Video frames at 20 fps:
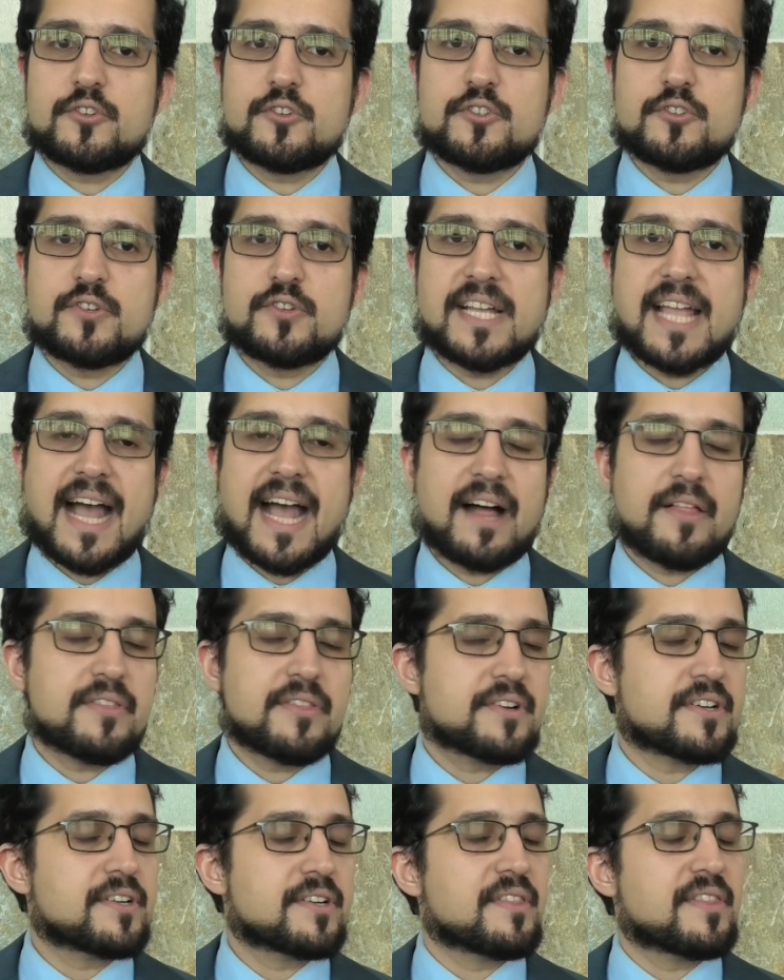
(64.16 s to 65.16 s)
you
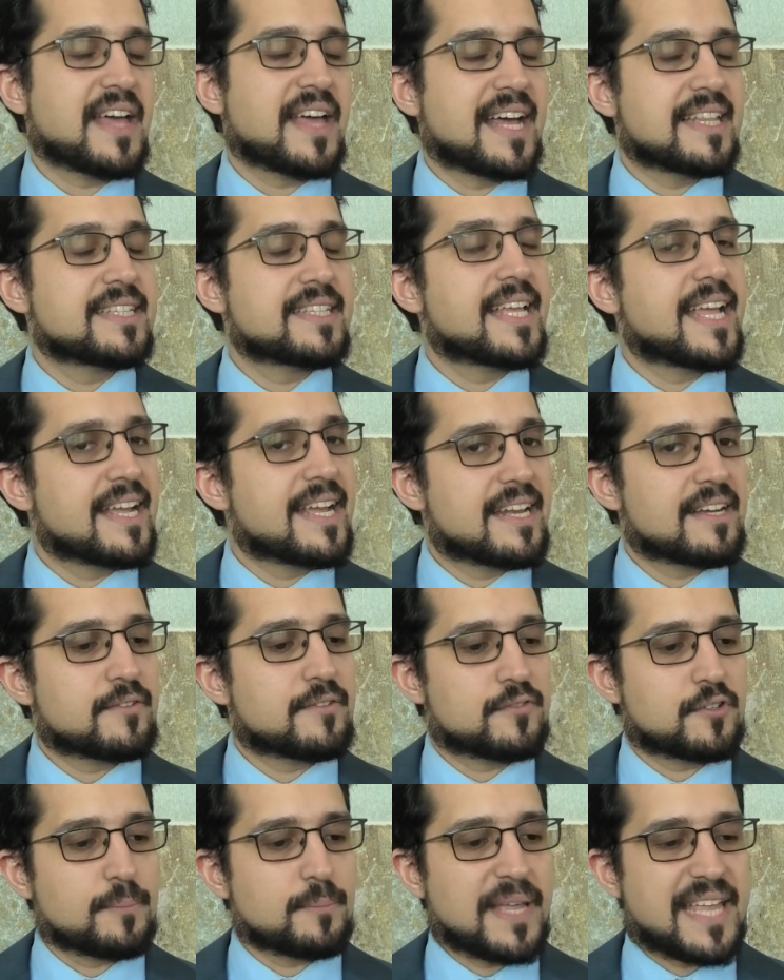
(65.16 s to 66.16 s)
gather that data
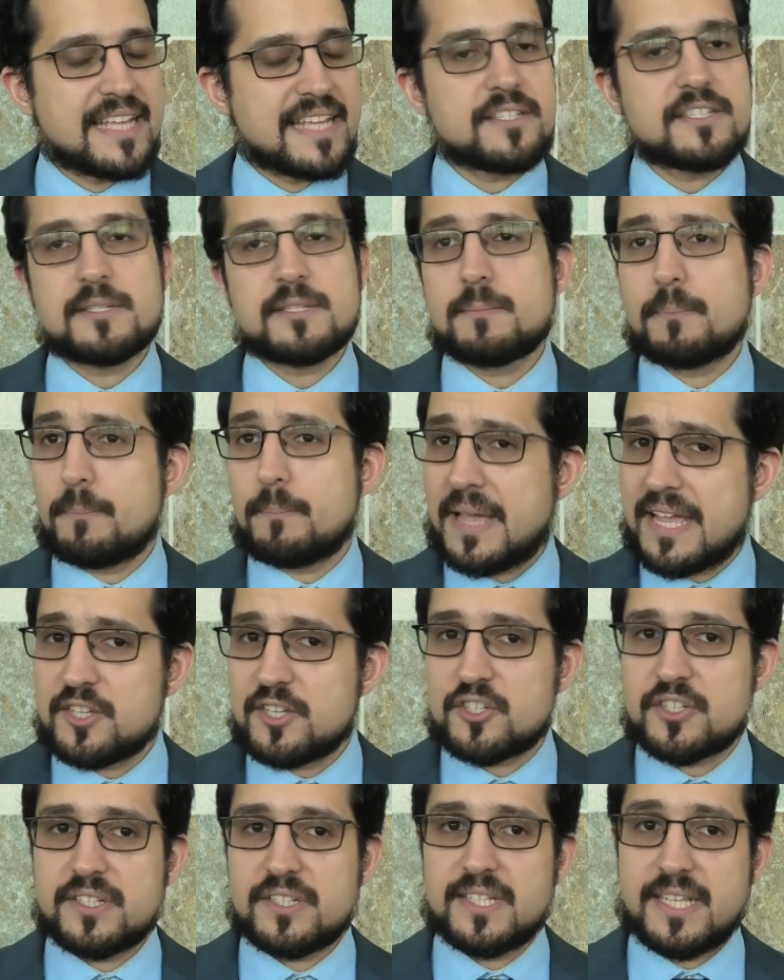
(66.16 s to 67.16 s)
from each
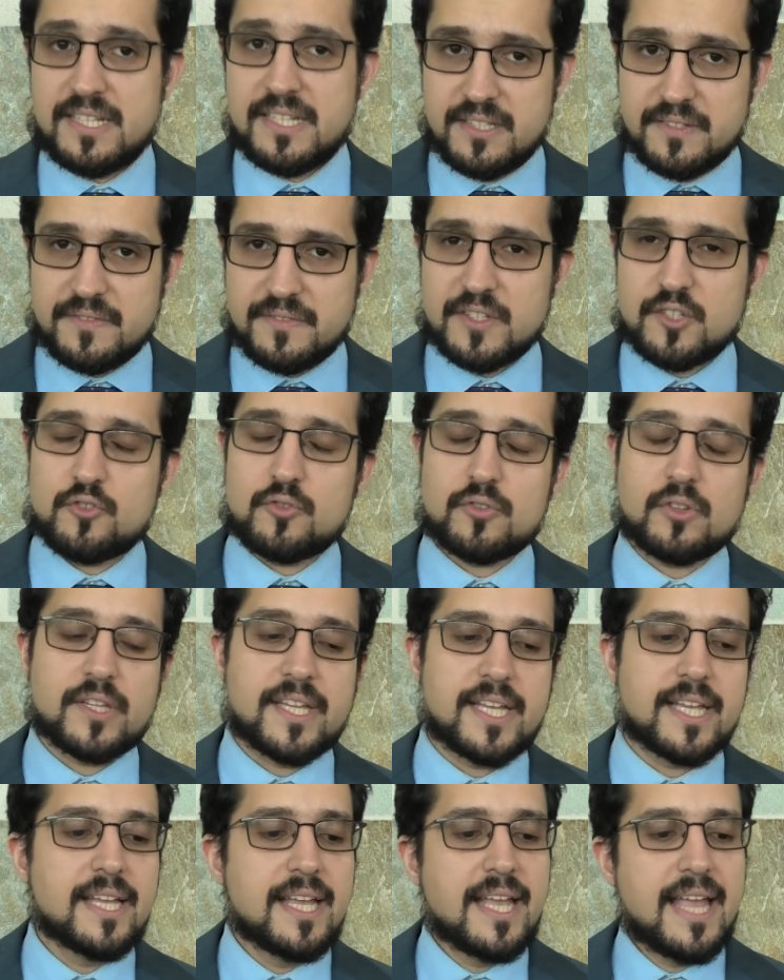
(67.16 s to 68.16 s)
patient
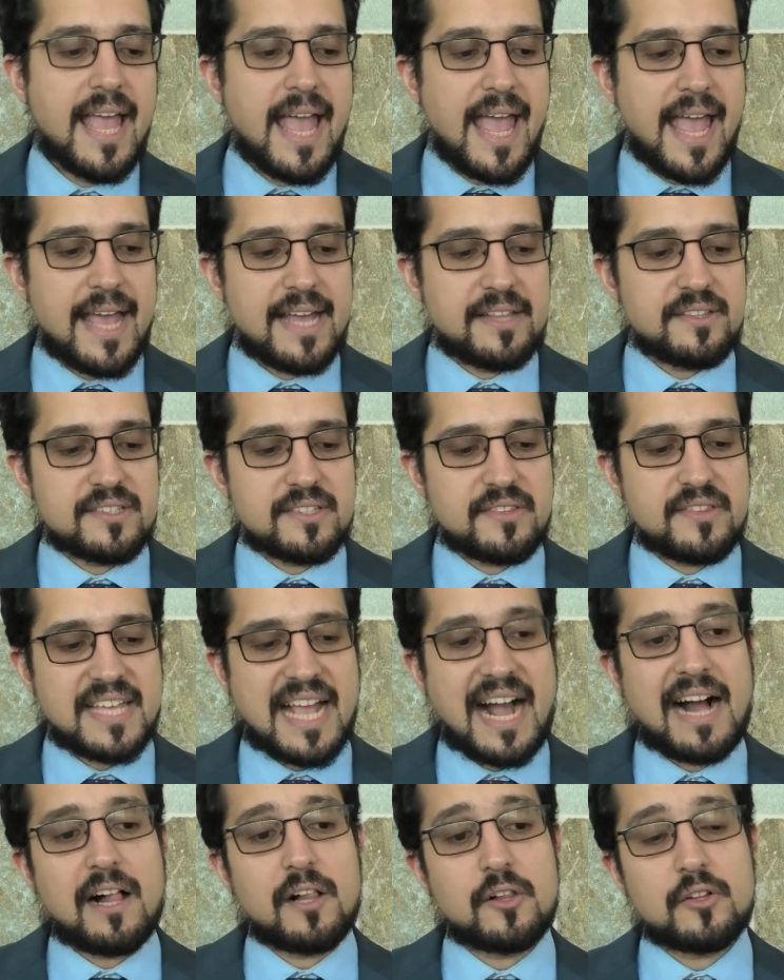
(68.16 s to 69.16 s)
individually, and the
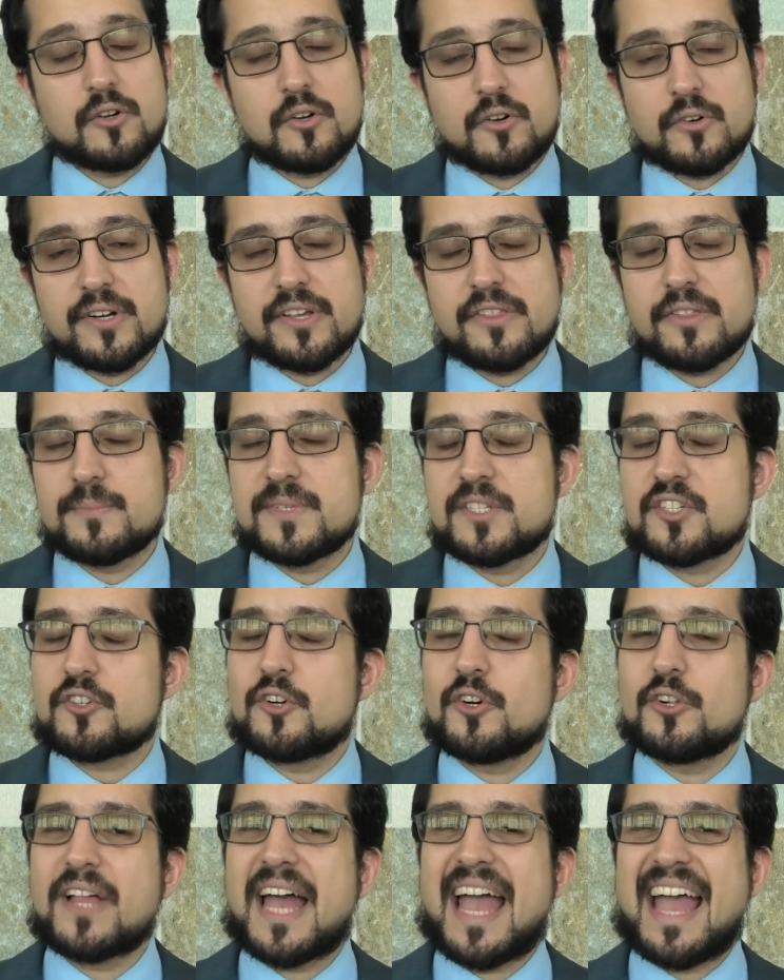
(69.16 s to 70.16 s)
algorithm, it's
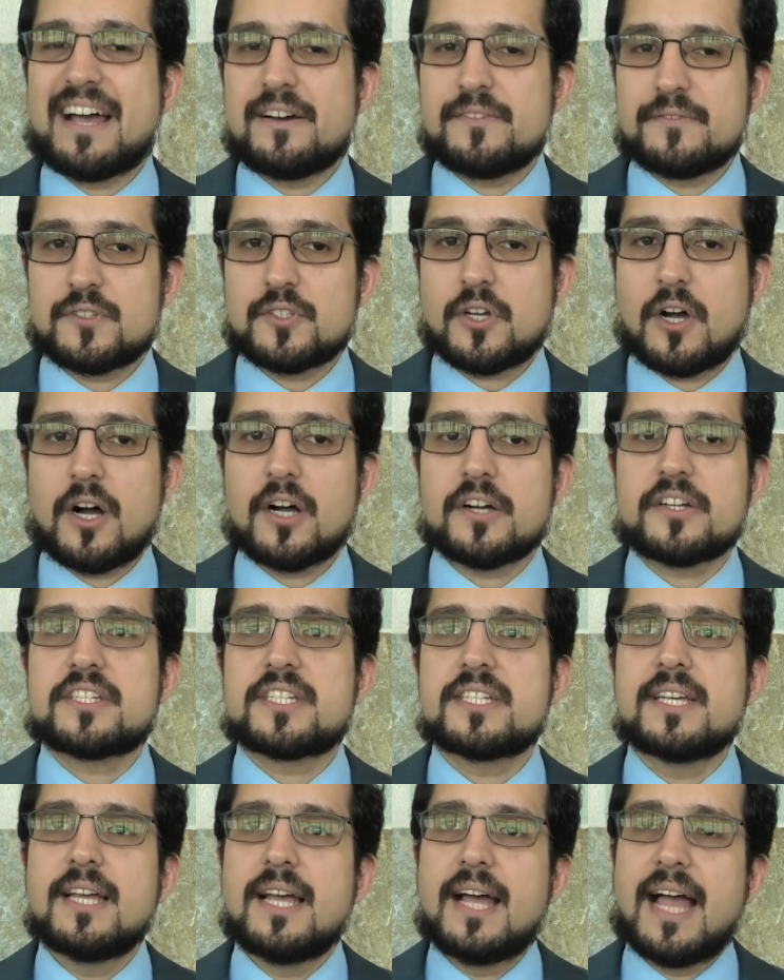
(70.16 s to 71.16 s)
called
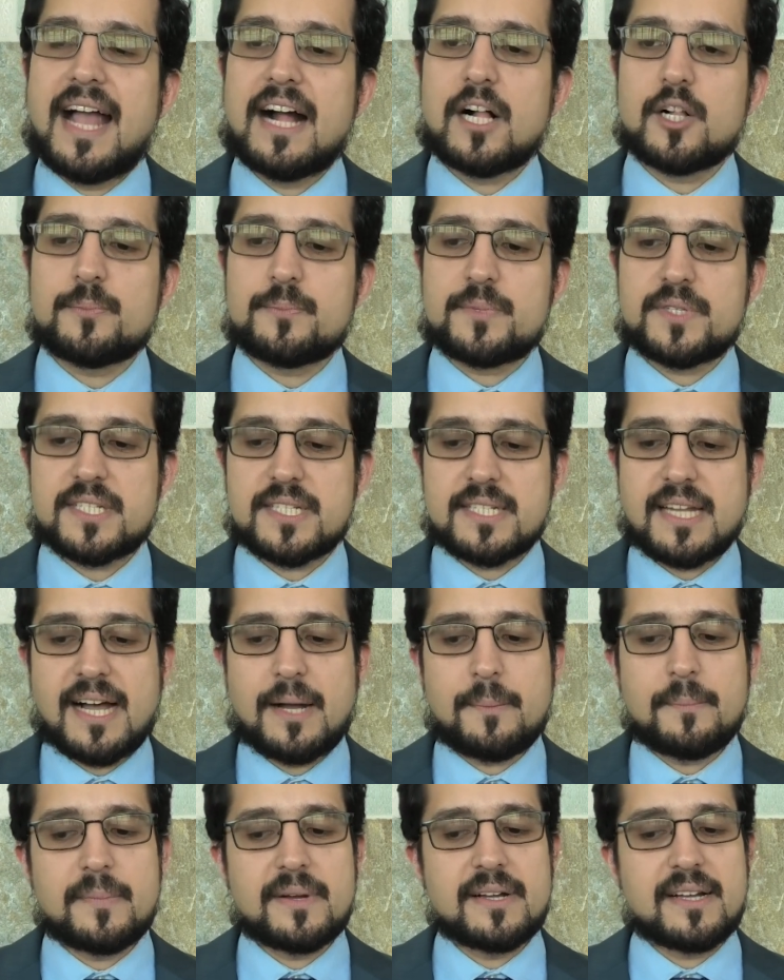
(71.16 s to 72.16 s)
FTOX, helps
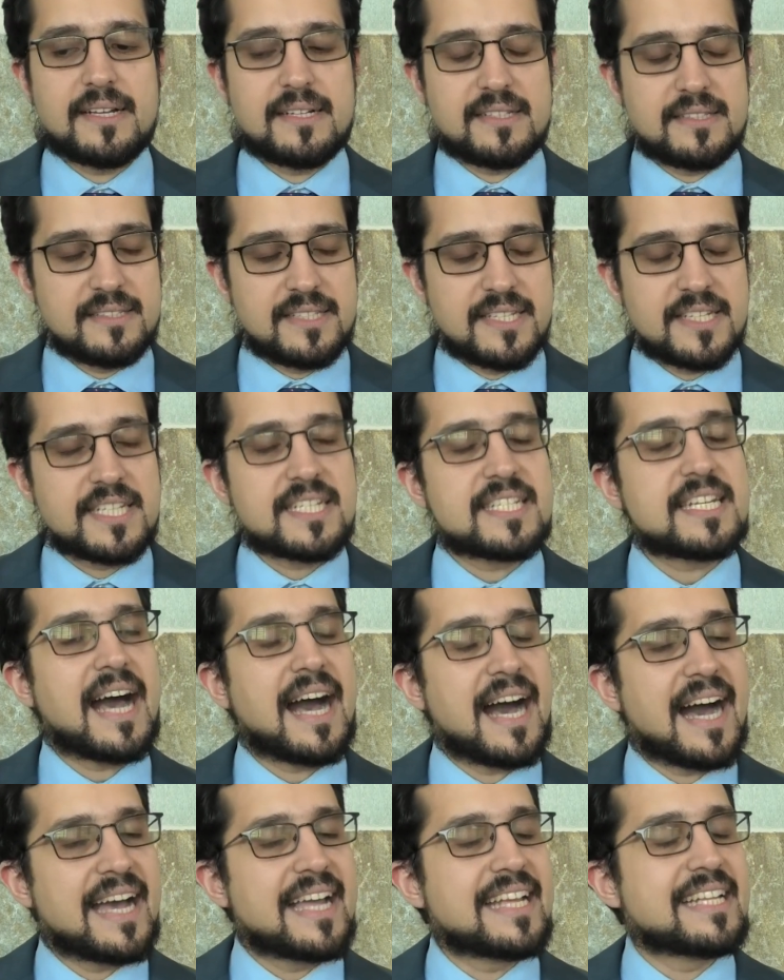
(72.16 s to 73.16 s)

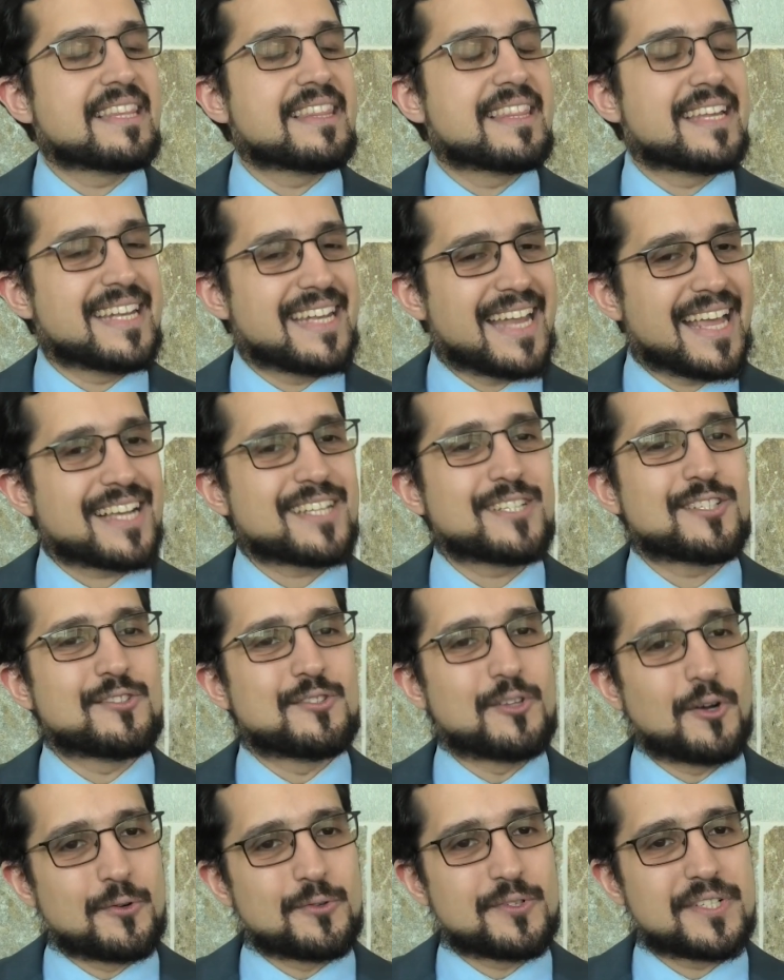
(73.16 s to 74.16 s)
decide the next
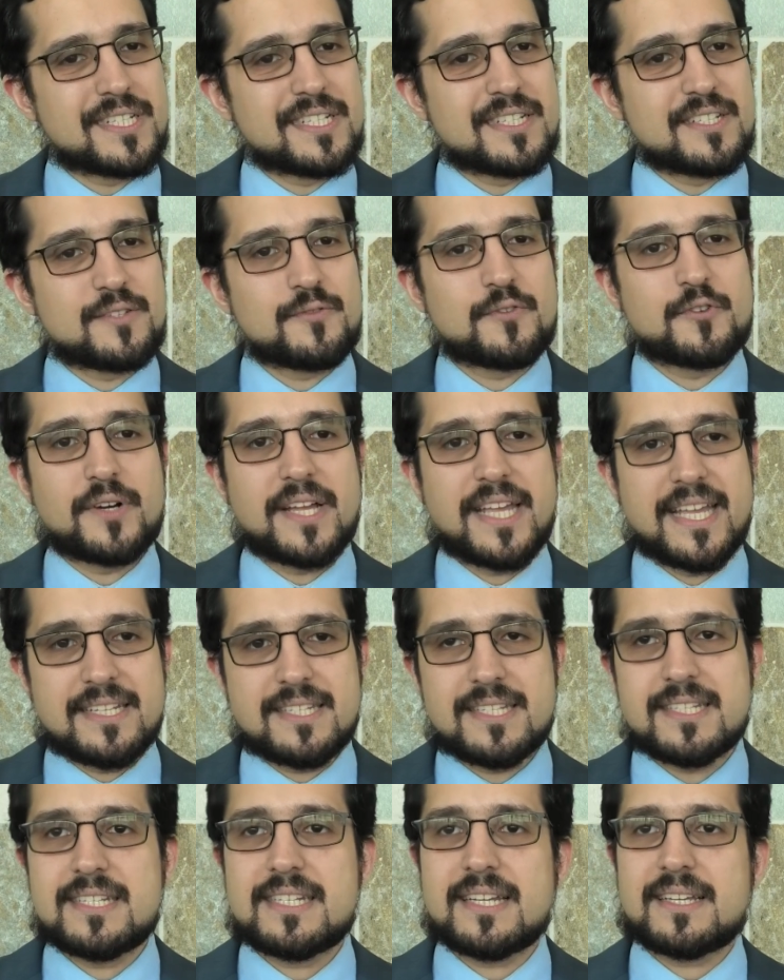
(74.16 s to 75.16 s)
doses for each
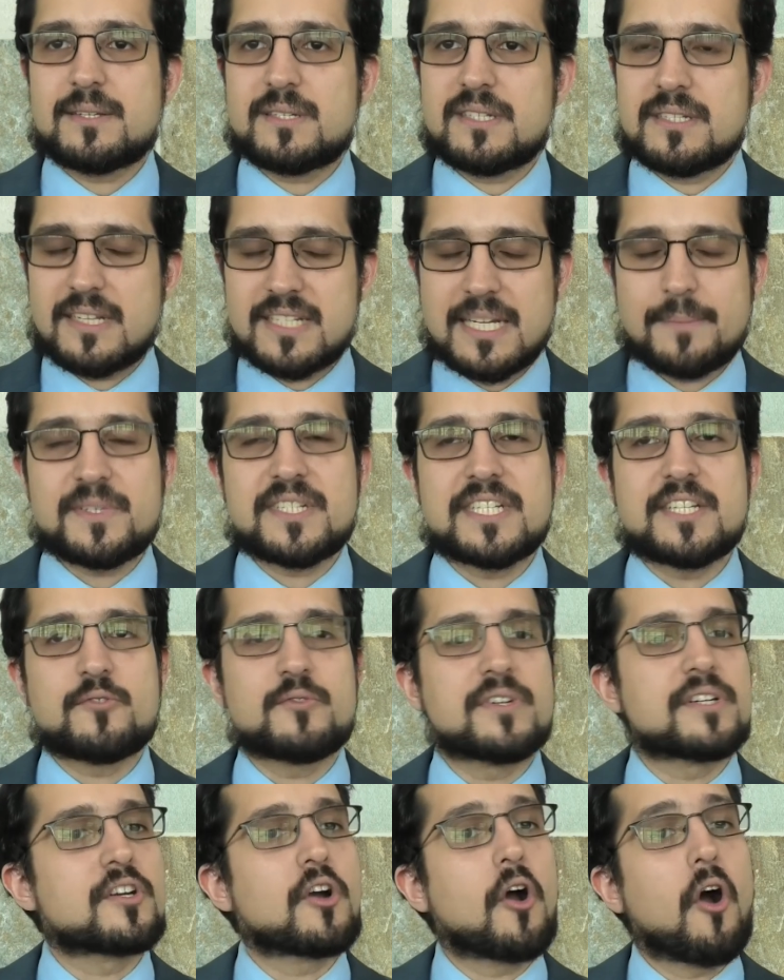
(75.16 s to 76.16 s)

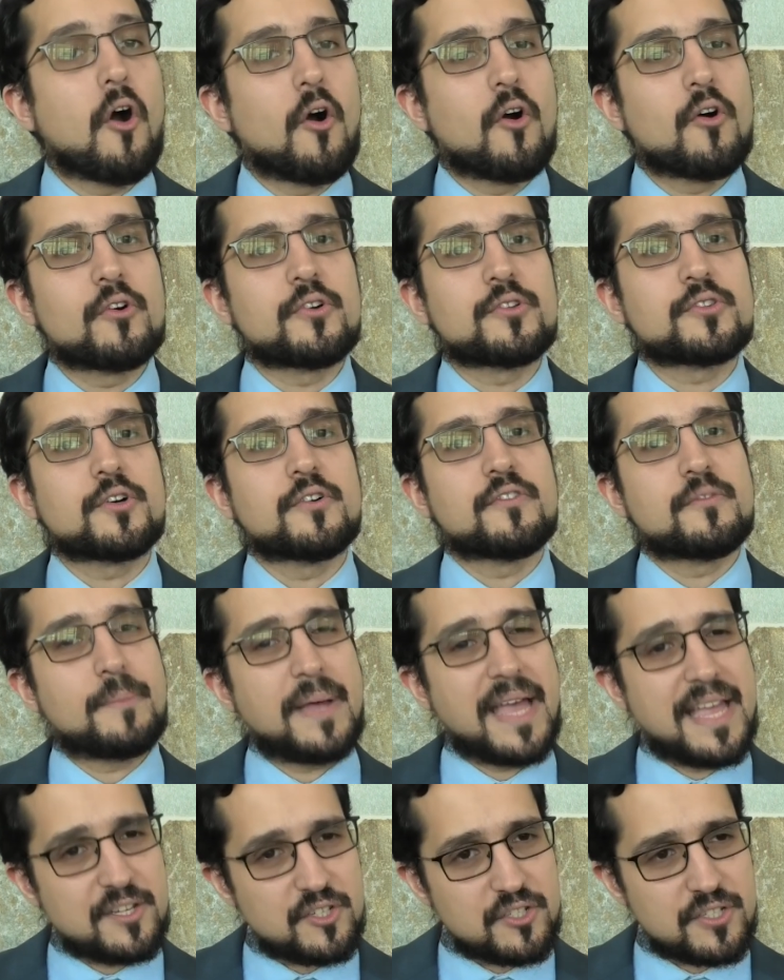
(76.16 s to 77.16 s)
subsequent cohort of
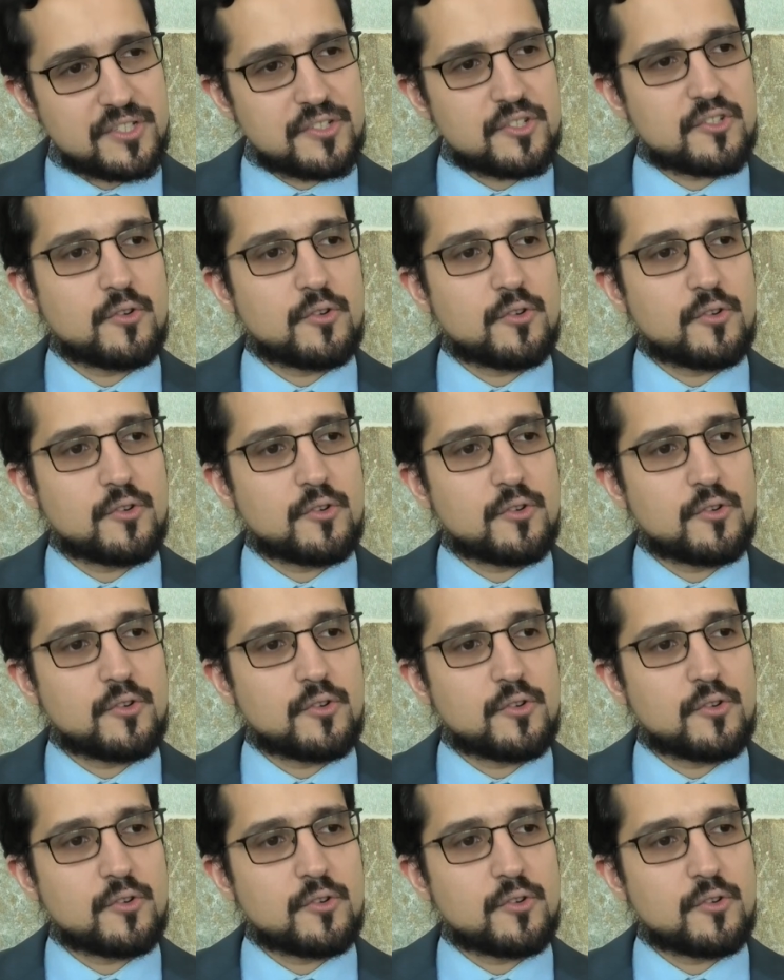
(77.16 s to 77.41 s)
patients.